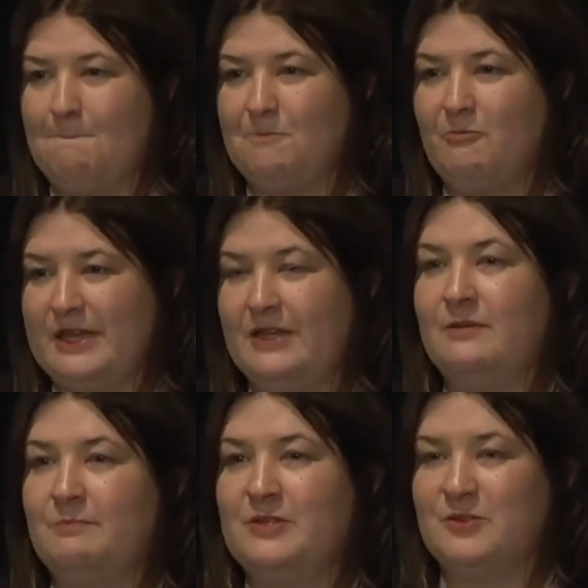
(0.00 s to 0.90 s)
We can
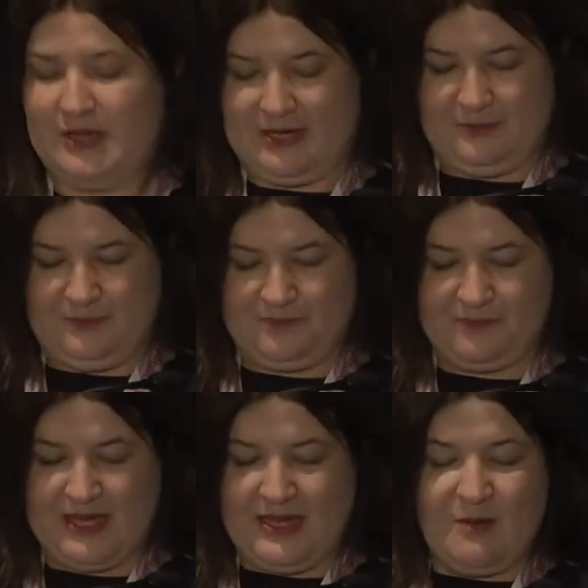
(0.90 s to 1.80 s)
admit to that.
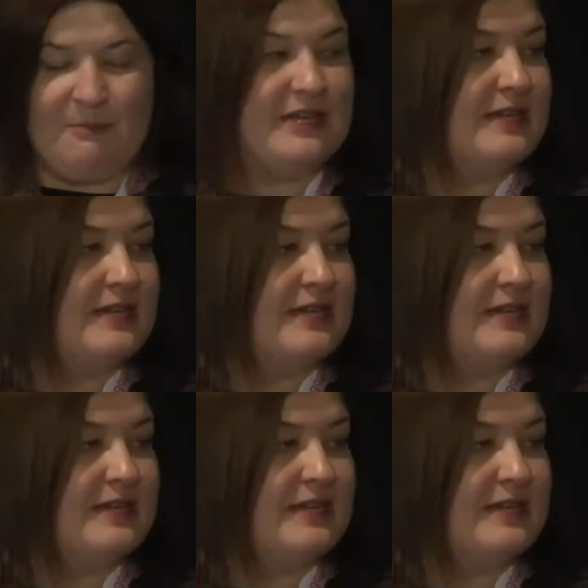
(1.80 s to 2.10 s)
But it